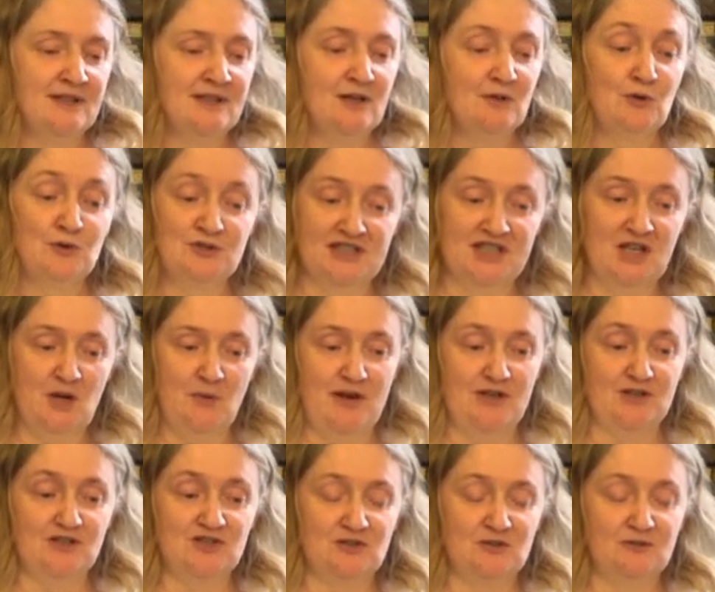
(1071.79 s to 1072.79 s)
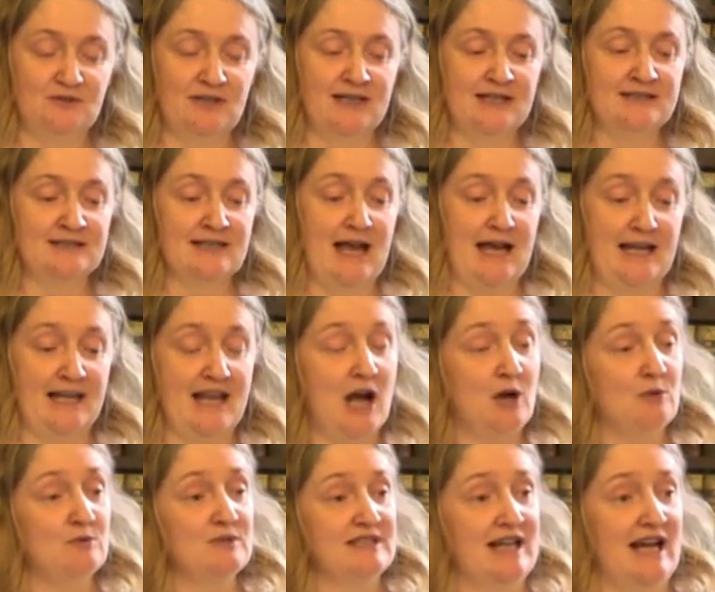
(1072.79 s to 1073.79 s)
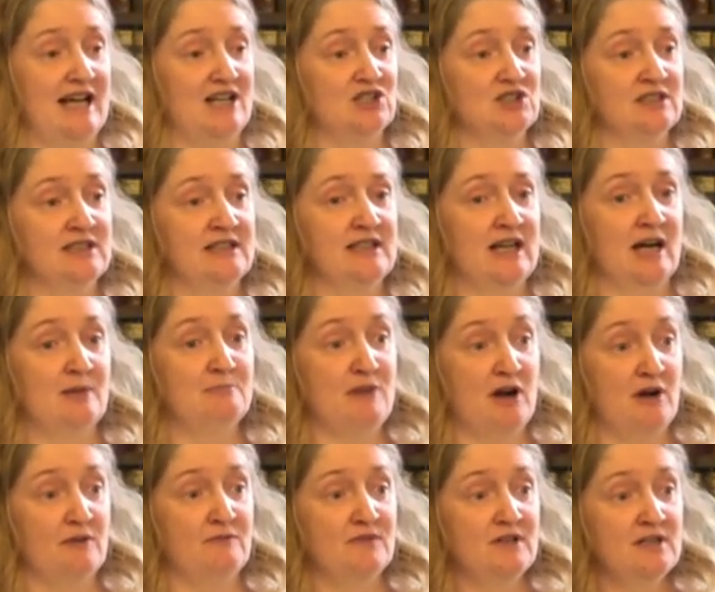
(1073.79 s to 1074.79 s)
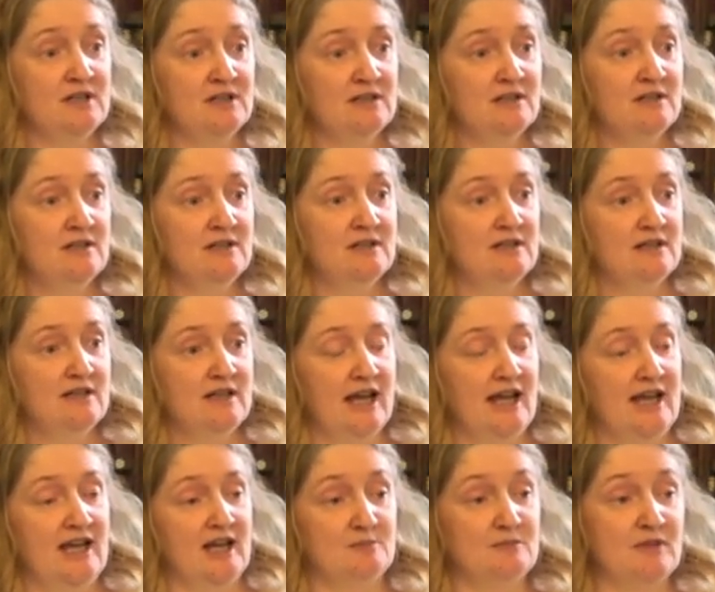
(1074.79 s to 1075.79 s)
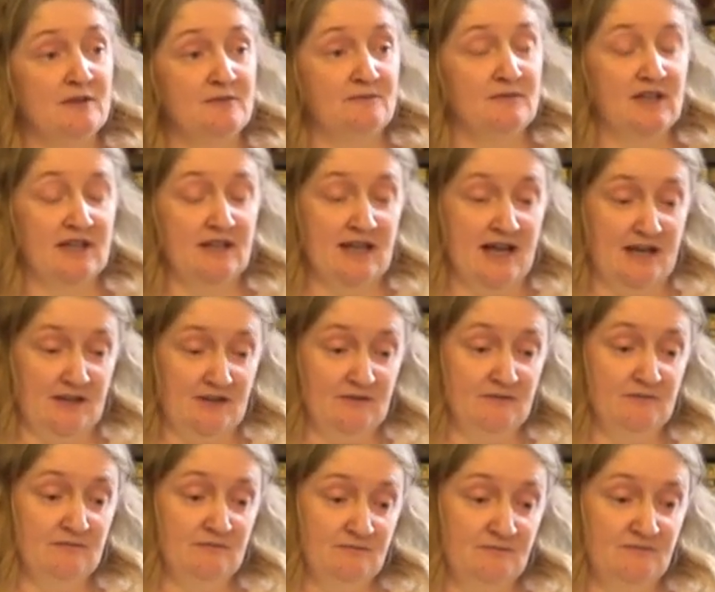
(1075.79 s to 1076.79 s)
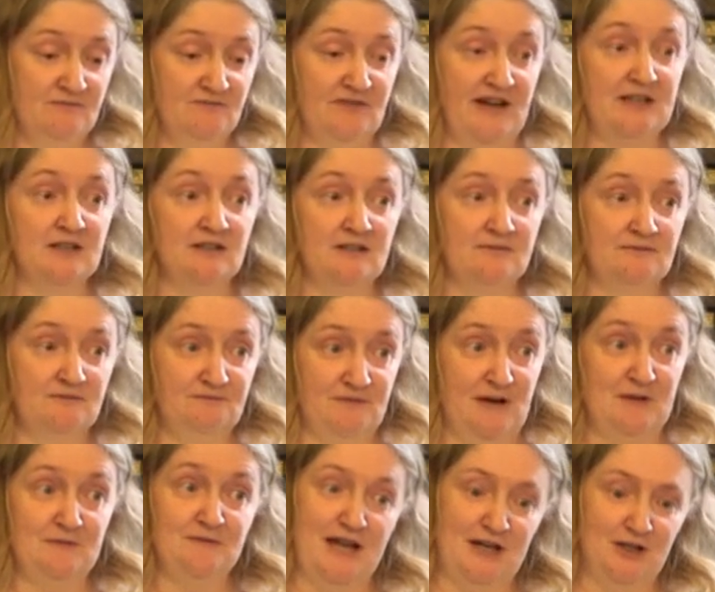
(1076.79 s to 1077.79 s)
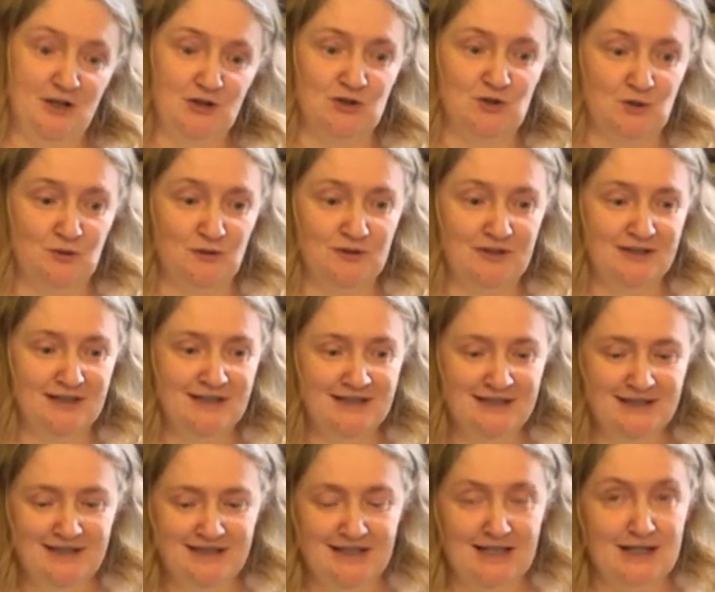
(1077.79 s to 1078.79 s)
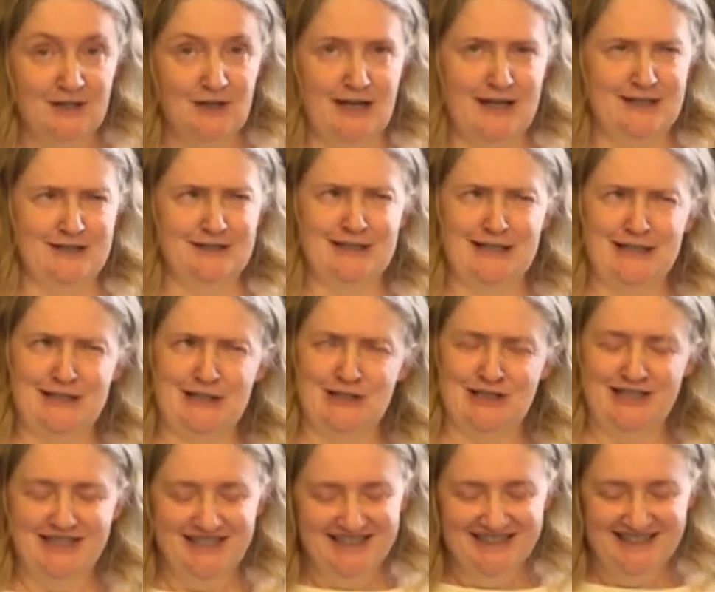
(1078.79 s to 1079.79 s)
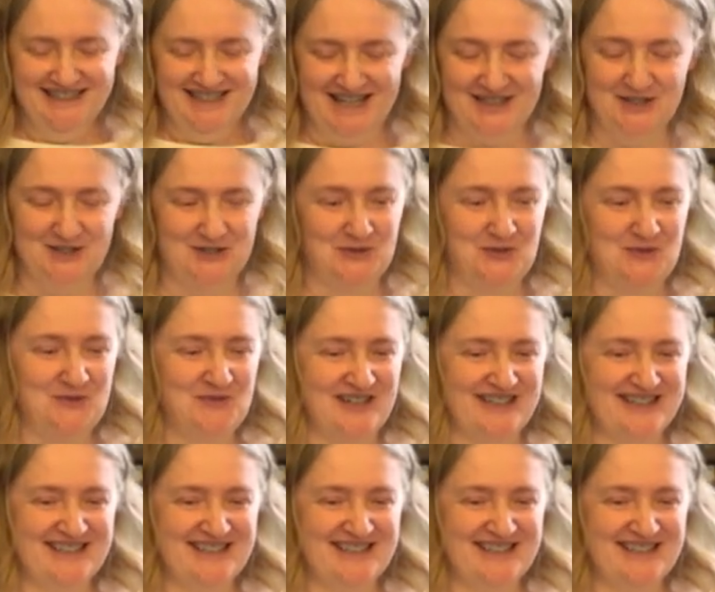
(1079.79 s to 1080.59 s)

road to the stone is, and that was actually above um, the, the, final fifth inner stone, inner ditch, and the stonework